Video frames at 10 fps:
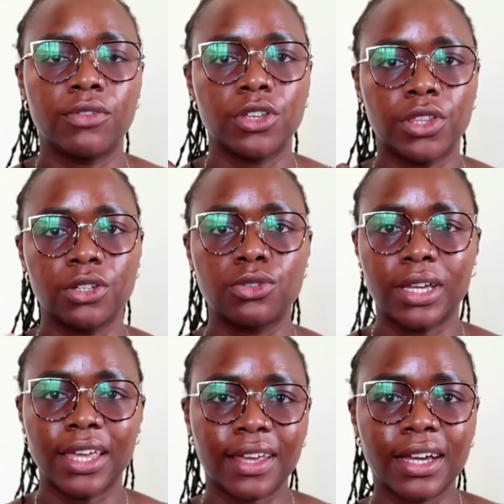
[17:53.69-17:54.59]
everything
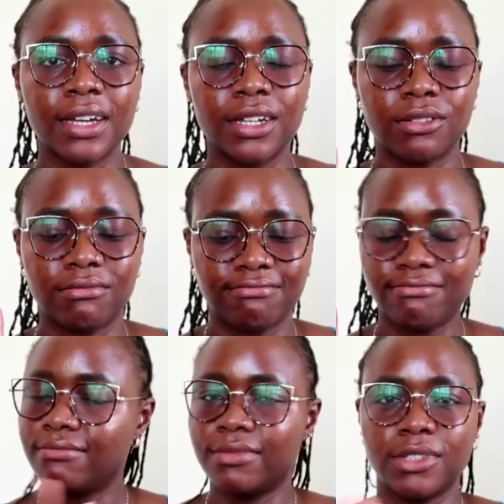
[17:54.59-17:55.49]
together,
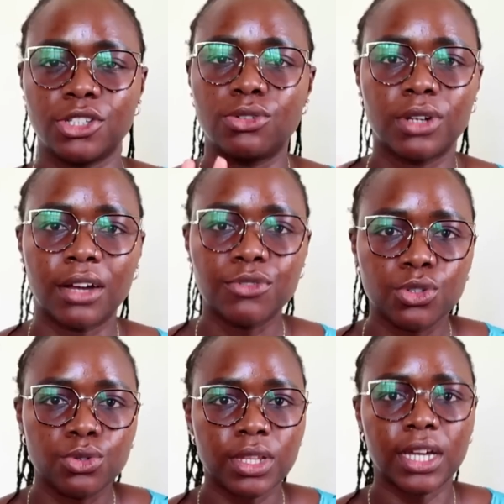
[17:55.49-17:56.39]
you don't have
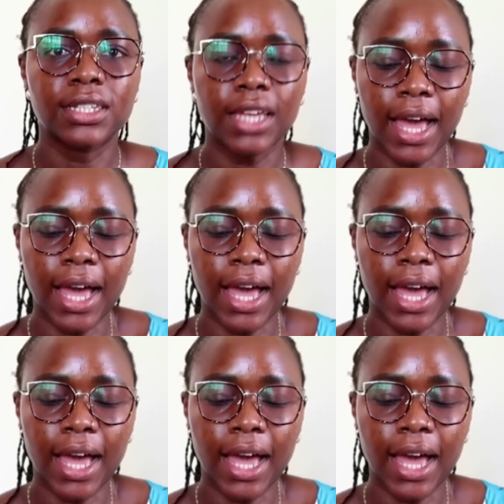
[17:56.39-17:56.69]
to do that.